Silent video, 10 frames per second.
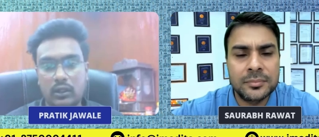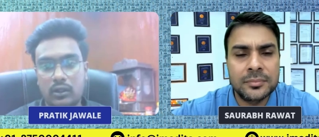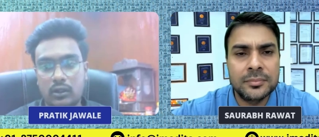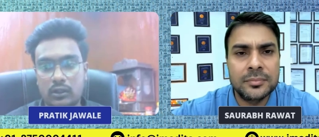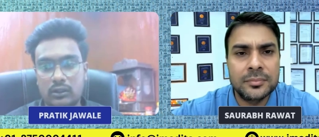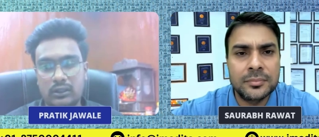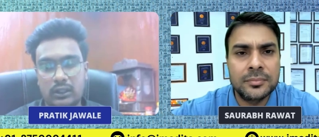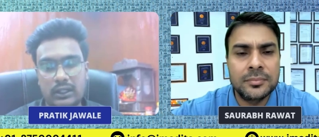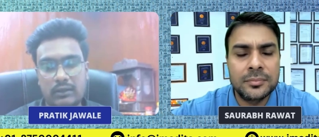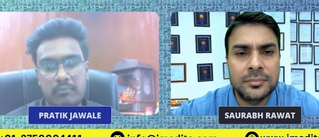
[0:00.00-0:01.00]
Speaker 1: uh,
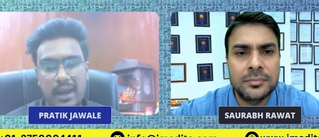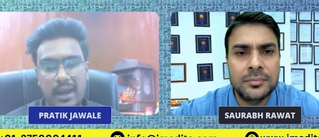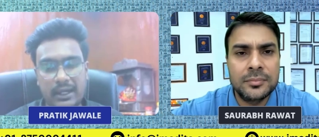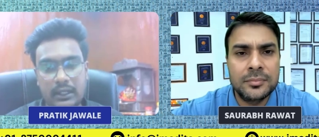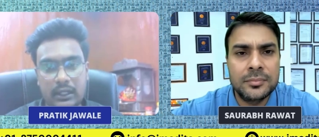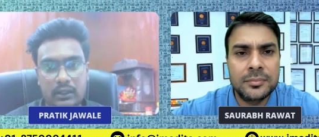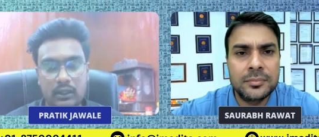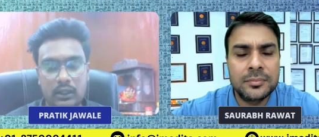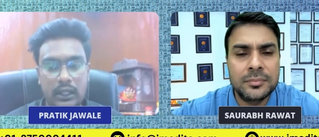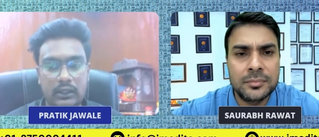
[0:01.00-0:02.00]
it might get uh,
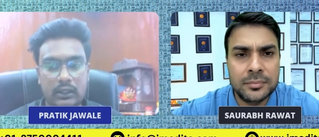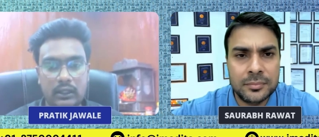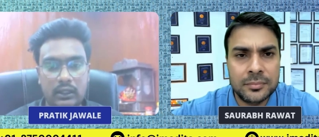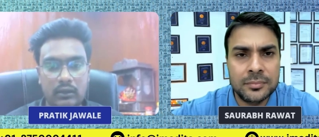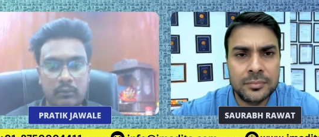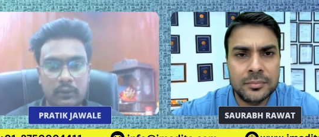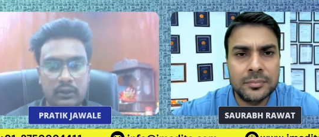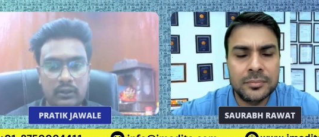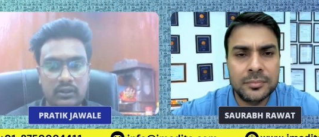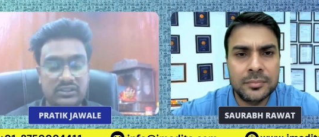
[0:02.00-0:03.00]
like little
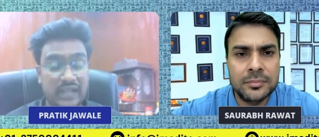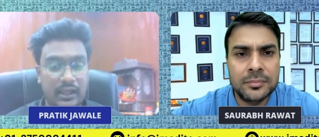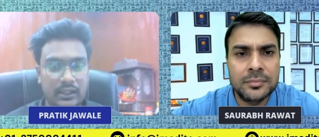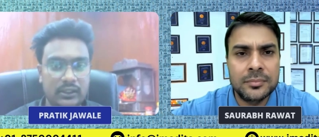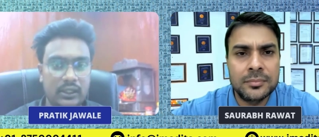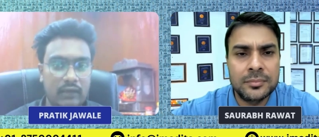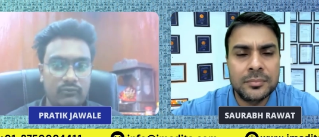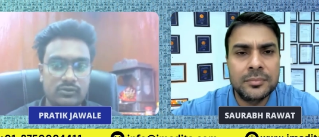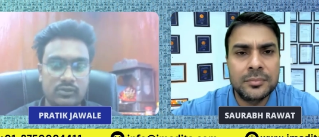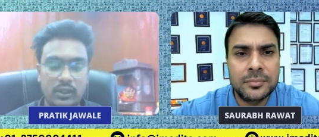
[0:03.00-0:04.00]
bit challenging, I
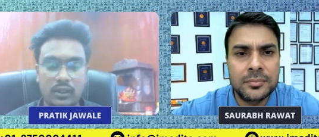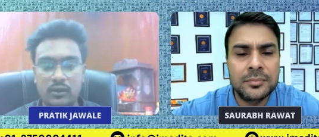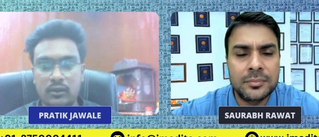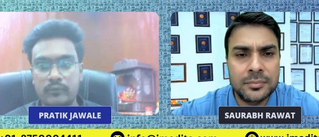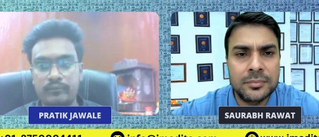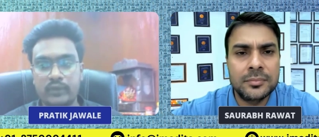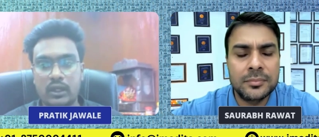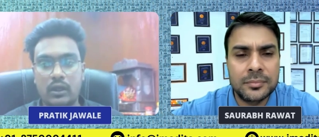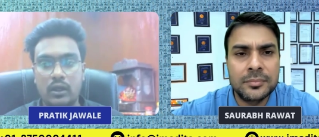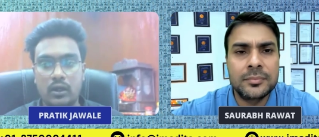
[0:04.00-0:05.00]
would say,
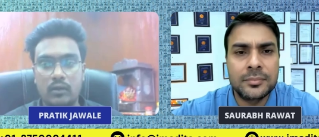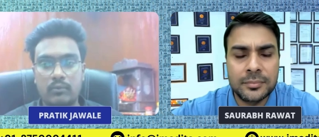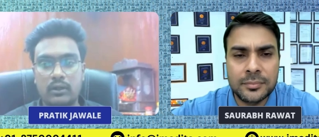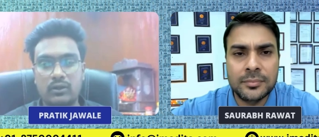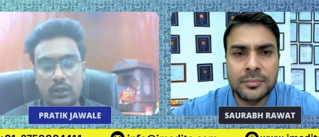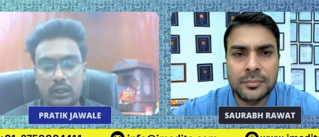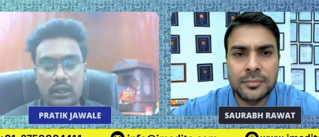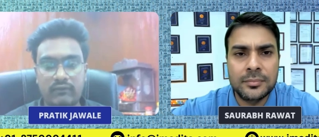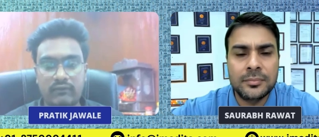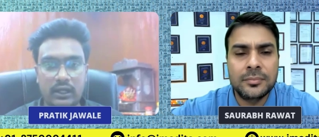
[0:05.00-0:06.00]
uh, but you'll
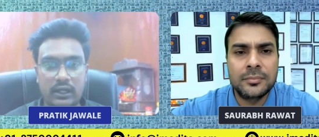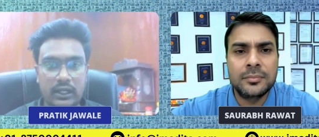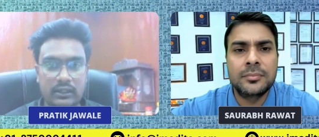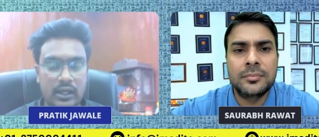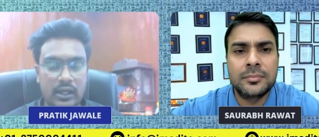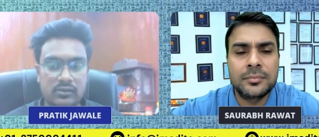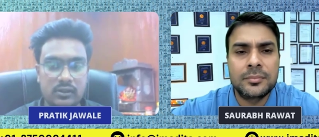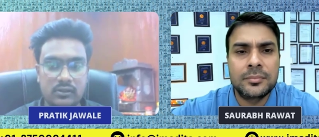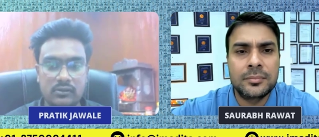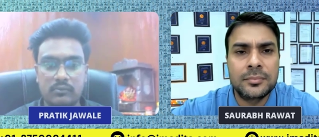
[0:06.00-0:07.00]
definitely get the
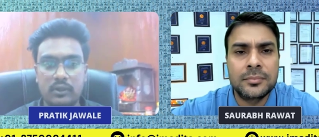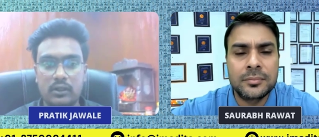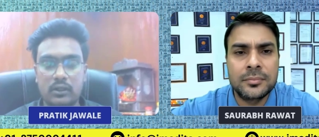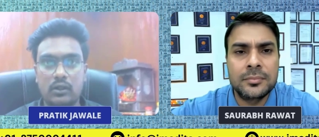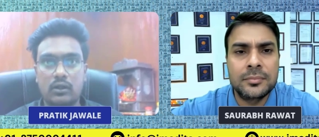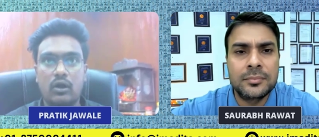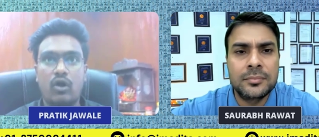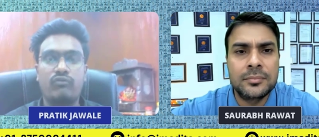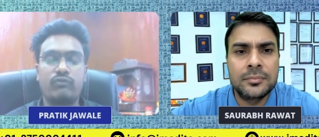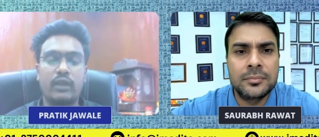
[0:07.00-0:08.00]
answers. But uh,
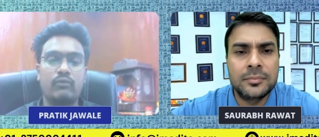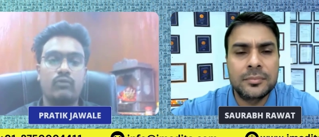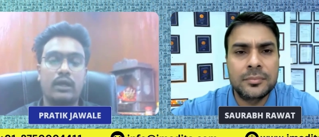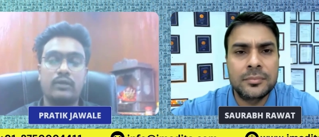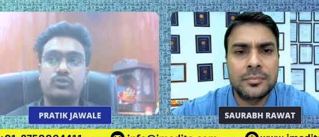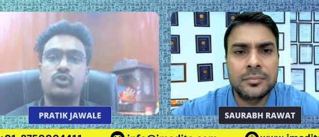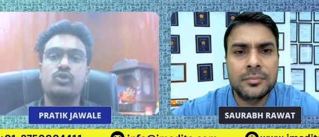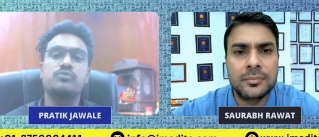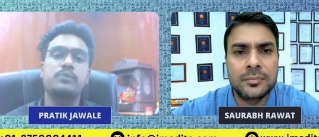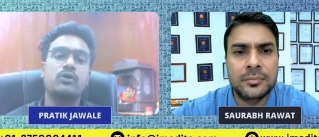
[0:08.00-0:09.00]
offline, why I
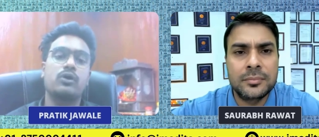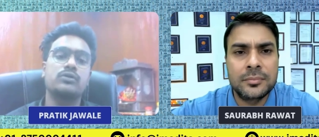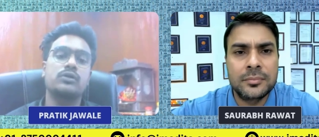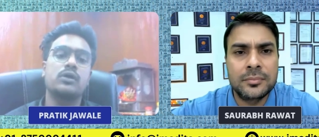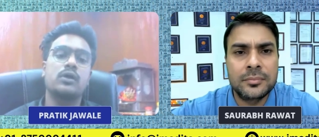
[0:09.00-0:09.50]
chose, because